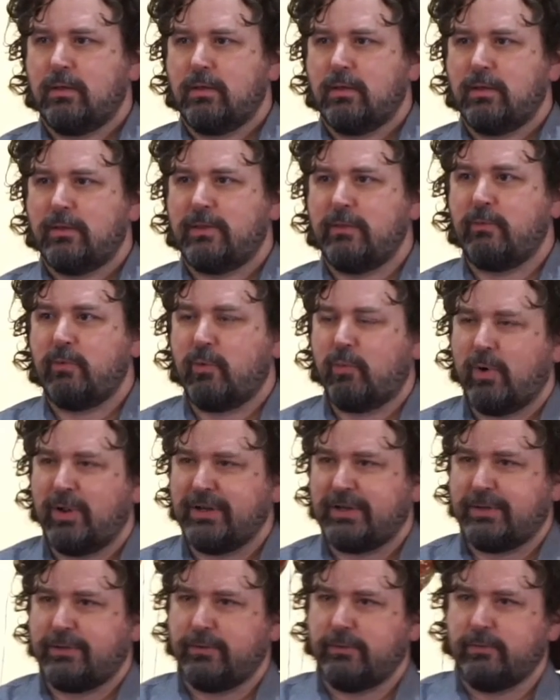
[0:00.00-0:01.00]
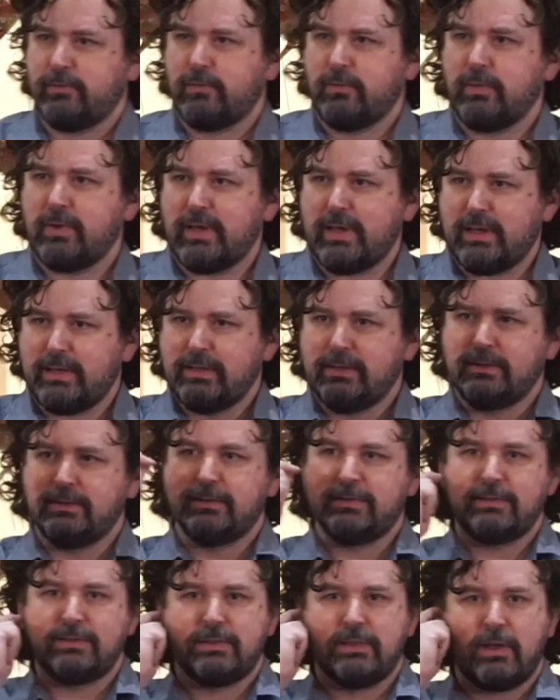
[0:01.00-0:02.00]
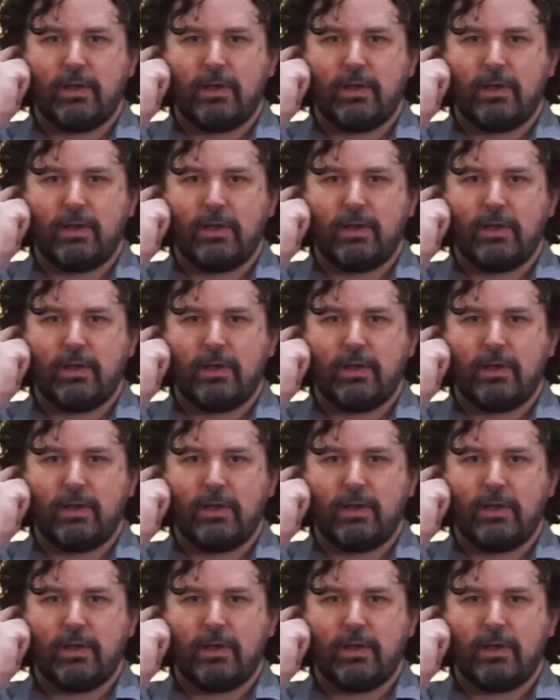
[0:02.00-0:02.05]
That we want to, as